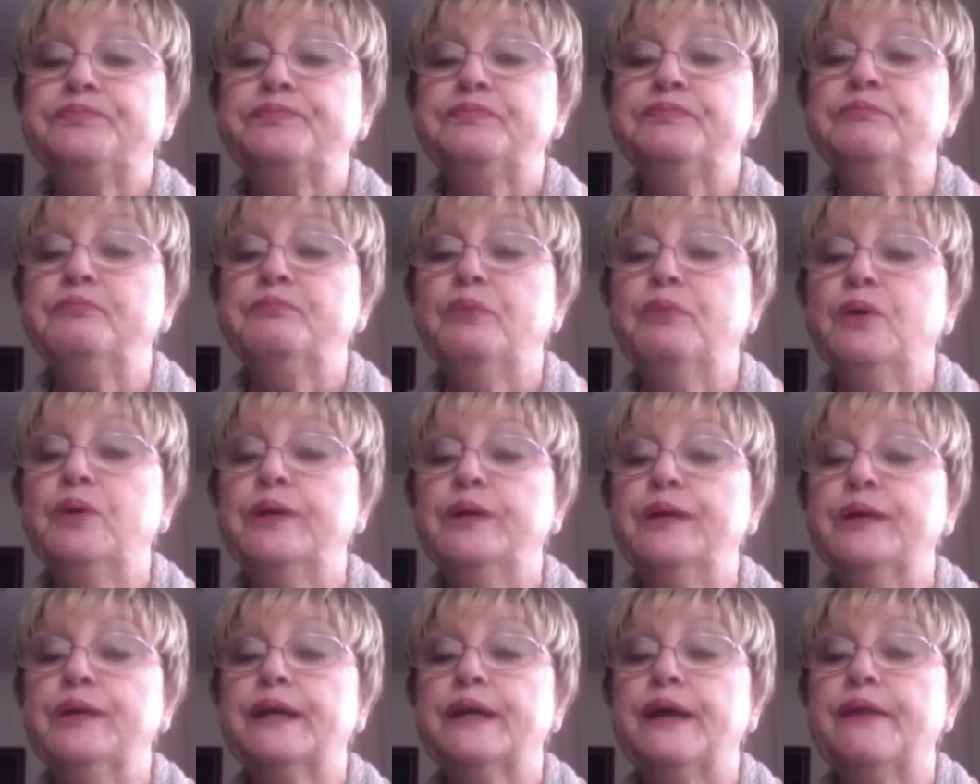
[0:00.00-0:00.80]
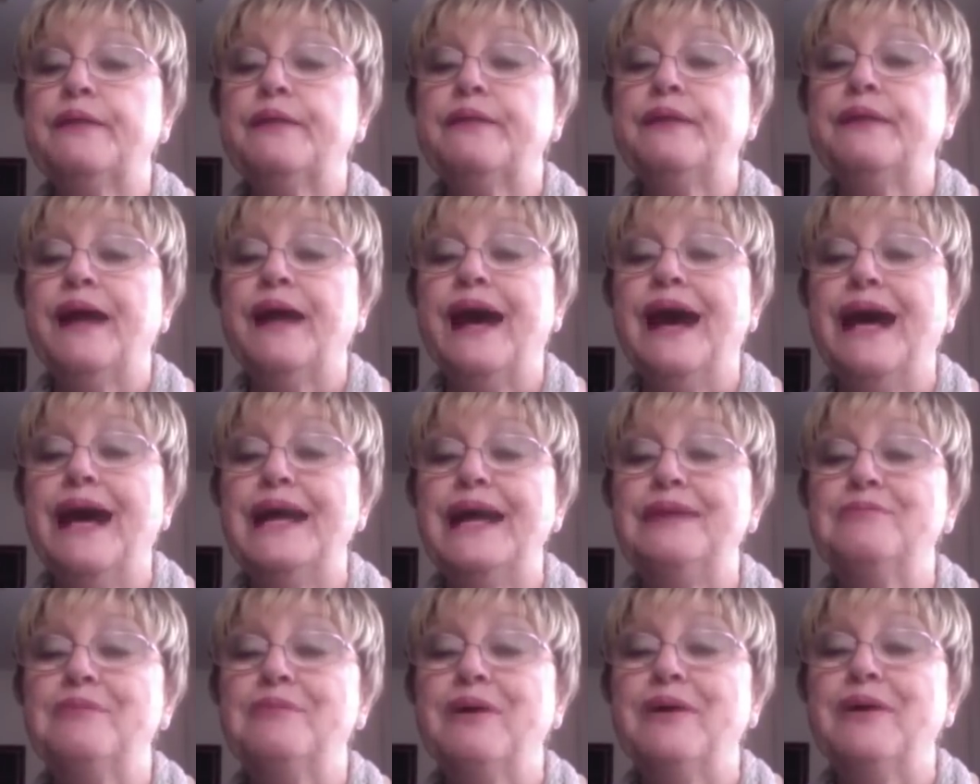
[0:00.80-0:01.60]
Monica.
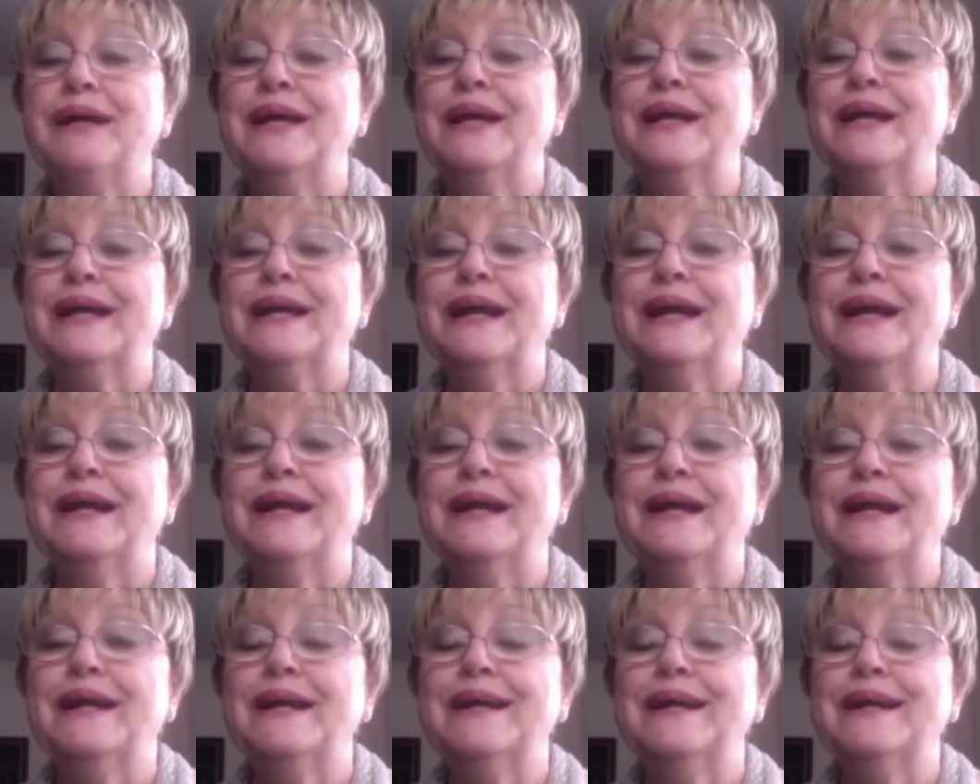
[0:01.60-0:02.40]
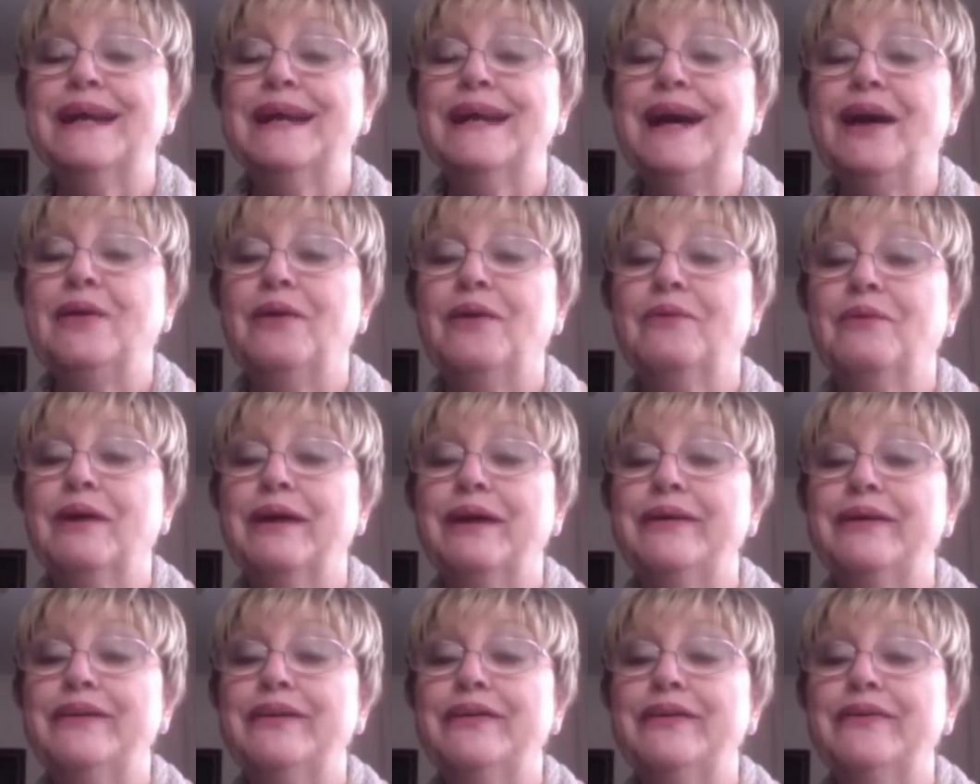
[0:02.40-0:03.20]
Hi, Monica. How
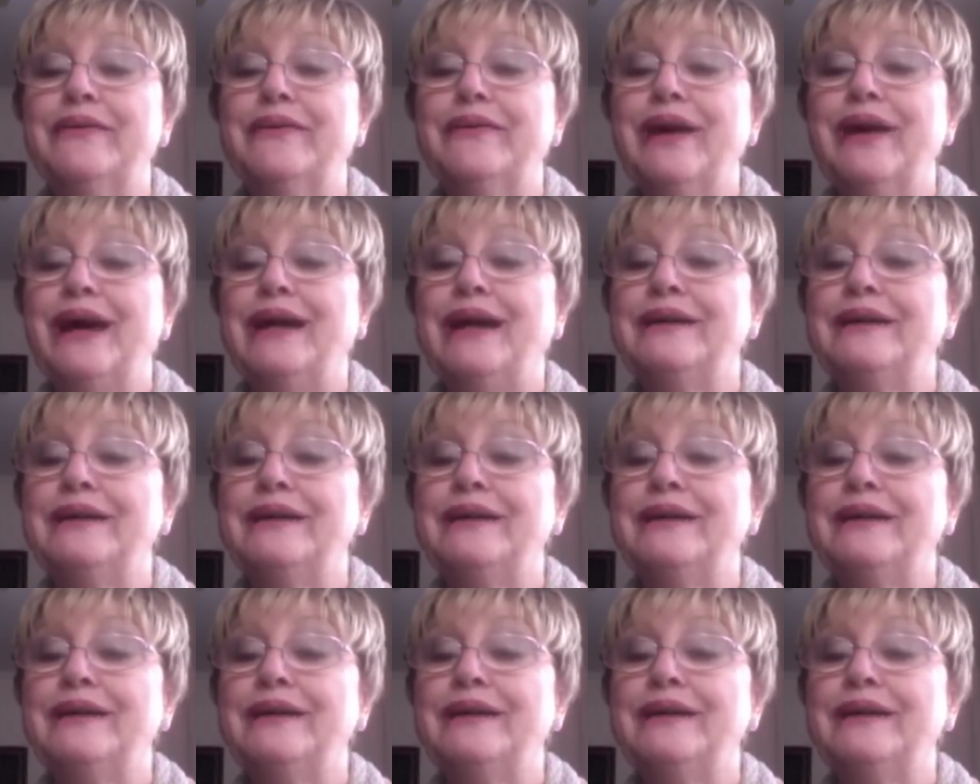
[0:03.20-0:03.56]
are you?